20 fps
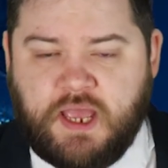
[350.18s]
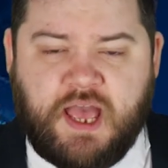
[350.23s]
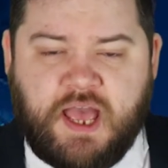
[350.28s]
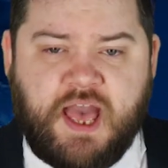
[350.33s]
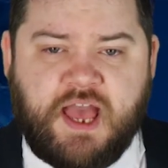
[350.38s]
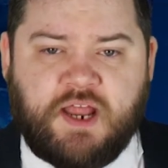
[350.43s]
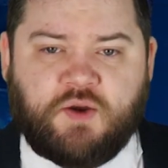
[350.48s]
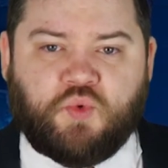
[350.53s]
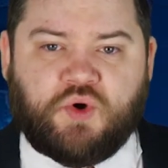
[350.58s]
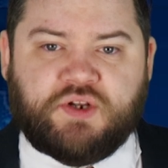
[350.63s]

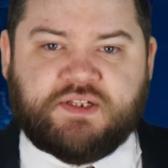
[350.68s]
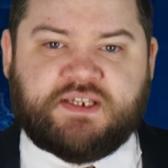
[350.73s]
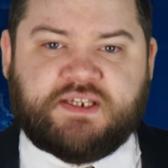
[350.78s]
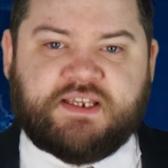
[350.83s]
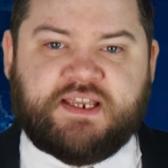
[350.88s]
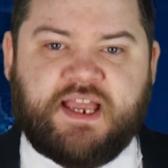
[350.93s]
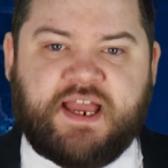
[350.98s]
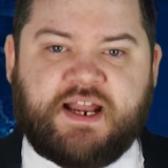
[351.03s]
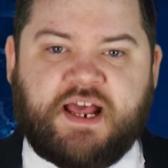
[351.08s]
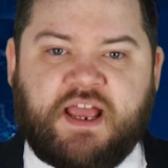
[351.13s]
And once
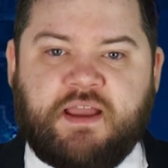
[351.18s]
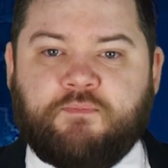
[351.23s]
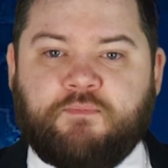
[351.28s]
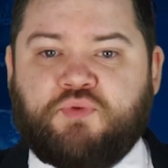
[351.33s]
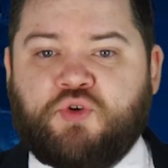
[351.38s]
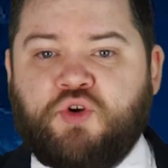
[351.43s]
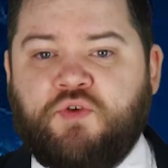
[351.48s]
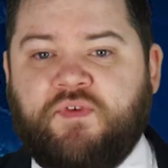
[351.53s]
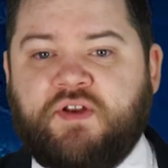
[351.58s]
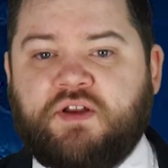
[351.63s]
again, I am
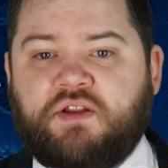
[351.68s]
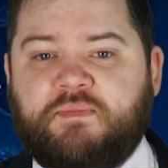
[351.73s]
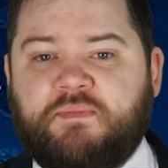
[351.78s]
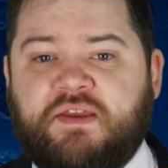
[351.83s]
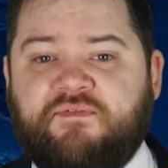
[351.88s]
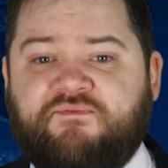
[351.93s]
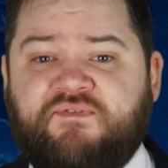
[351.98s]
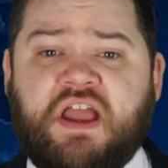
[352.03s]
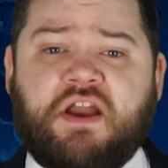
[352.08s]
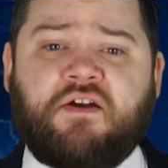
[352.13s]
proven to
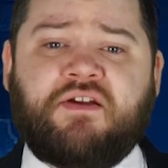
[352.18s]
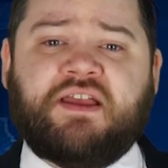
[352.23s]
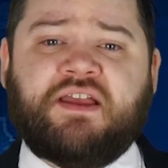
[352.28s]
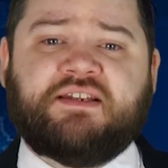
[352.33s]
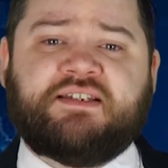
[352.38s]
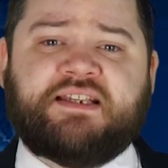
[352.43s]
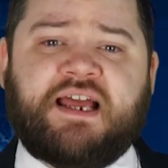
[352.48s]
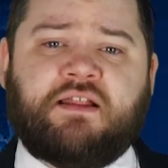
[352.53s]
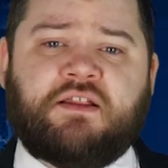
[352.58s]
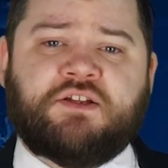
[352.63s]
be very
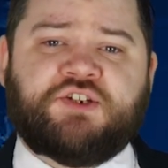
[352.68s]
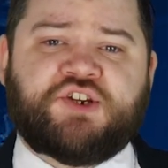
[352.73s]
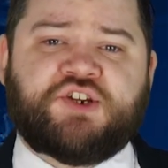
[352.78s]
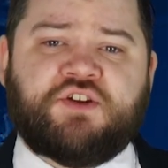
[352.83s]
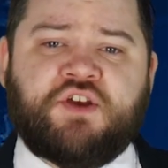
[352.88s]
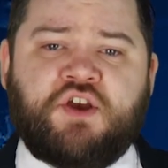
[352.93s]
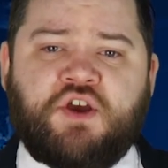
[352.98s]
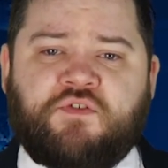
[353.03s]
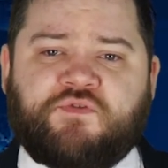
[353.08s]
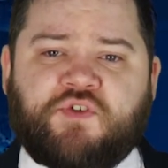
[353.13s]

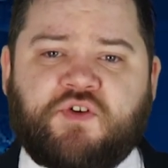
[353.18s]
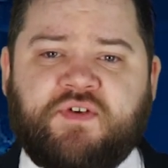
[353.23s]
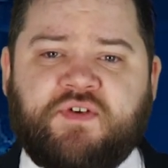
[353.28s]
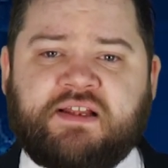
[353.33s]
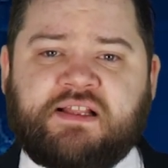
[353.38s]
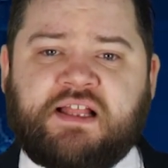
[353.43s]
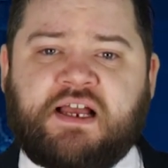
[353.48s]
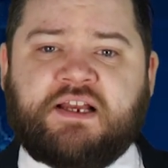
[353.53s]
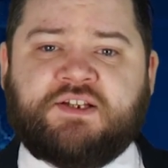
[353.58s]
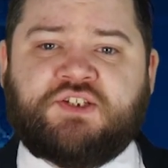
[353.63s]
intelligent for
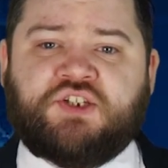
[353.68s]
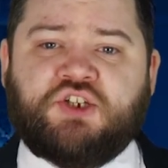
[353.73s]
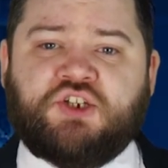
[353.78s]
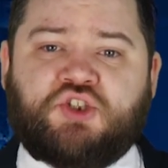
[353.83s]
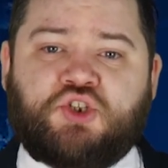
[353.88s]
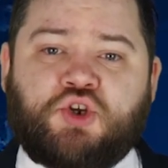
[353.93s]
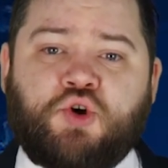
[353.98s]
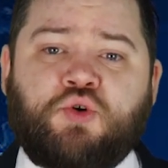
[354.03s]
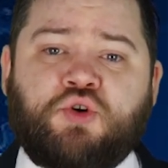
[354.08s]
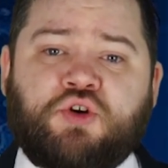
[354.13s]

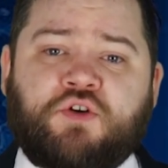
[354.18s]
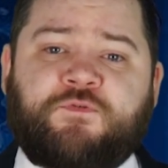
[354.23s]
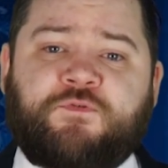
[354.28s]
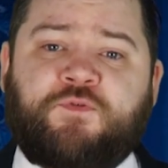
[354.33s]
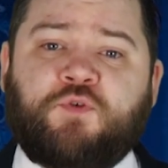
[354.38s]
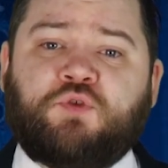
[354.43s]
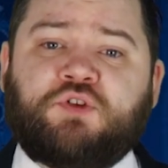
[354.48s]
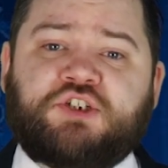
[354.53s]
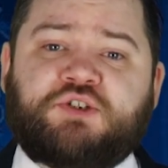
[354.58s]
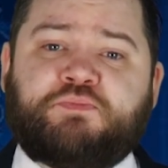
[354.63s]
realizing Tuner
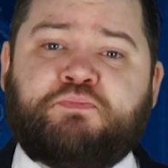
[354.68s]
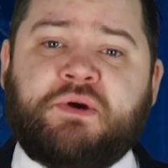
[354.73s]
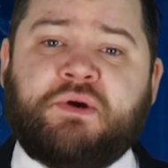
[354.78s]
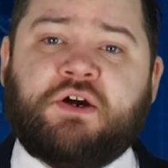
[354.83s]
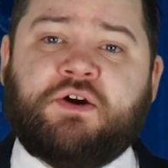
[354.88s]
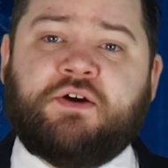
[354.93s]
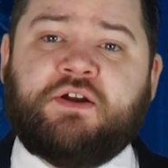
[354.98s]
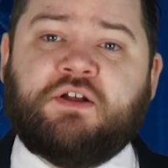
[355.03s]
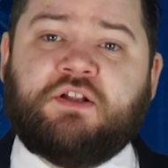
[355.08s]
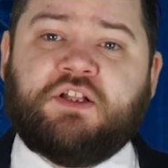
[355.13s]
Foolish
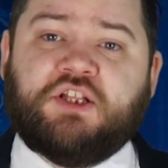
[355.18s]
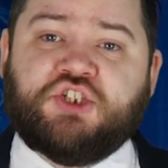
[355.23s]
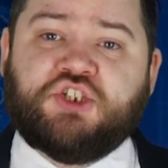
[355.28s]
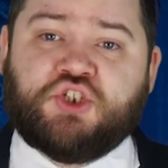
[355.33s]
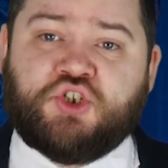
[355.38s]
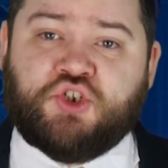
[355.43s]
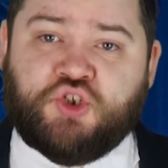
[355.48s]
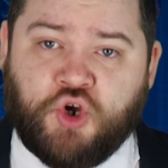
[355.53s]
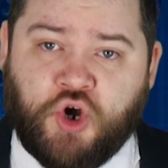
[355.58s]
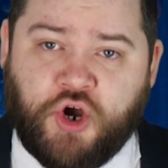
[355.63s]
Burial
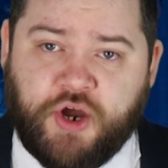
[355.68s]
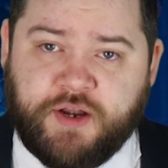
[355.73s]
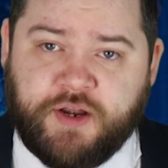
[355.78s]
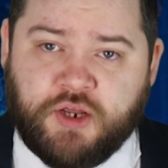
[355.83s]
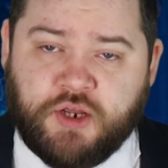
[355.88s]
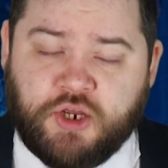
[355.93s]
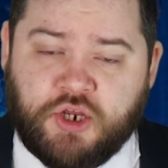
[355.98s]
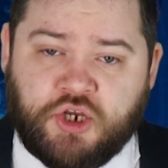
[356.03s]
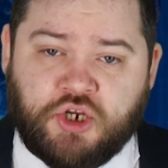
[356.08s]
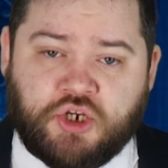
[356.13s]
is
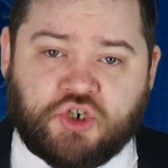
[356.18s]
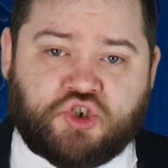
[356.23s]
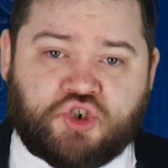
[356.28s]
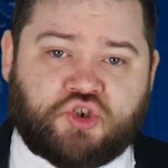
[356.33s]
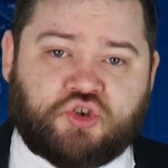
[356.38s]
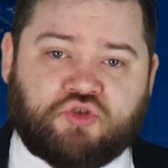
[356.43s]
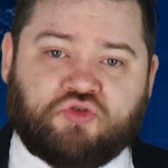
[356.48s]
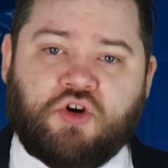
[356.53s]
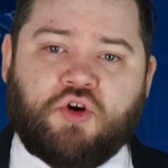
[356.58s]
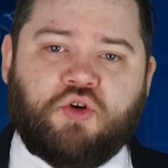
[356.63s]
good.
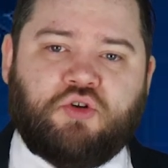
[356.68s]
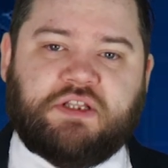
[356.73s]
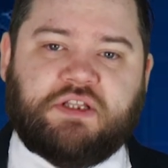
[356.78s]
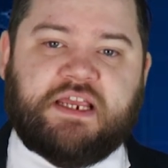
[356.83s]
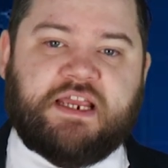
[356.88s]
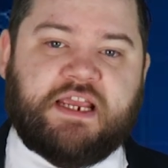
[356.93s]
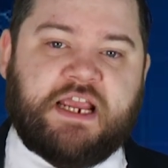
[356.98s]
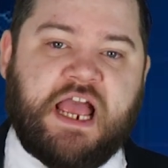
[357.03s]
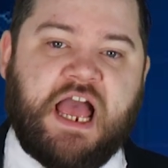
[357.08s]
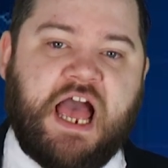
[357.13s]

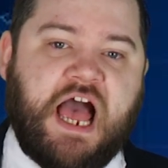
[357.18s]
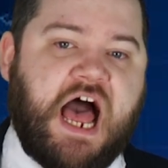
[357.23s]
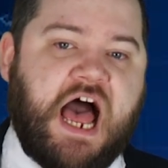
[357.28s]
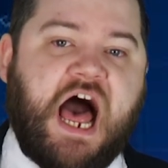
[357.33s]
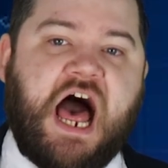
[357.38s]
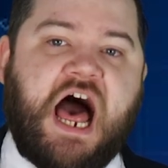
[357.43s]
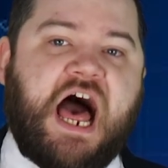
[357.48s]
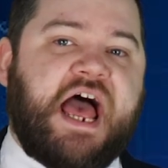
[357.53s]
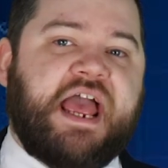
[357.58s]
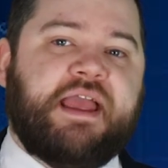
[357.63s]
Truly,
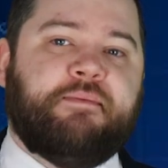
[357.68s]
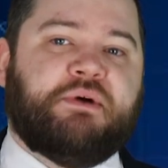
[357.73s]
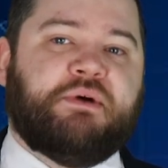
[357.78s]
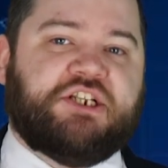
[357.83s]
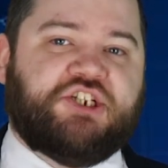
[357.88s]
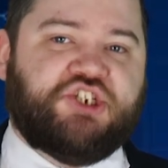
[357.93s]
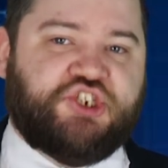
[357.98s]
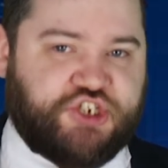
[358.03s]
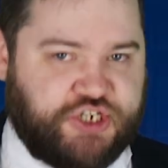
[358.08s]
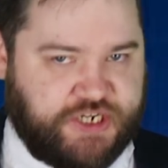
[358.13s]
I'm
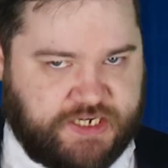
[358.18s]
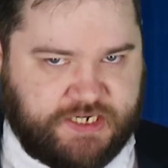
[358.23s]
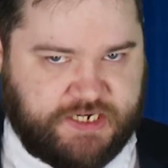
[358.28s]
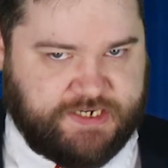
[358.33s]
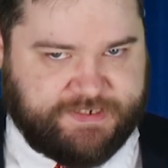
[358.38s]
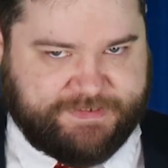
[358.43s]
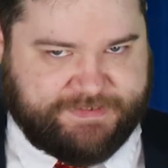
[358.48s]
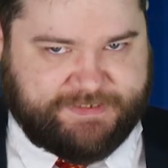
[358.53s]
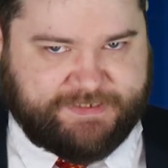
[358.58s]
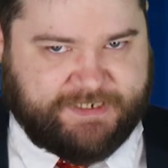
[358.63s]
a
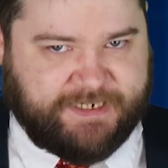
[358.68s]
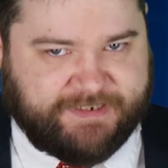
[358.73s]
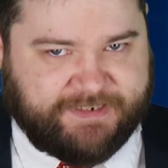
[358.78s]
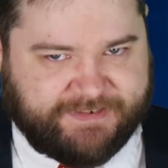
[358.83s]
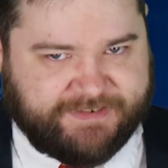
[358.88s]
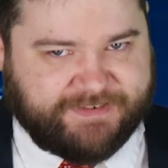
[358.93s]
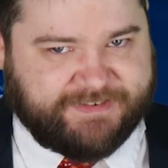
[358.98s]
genius.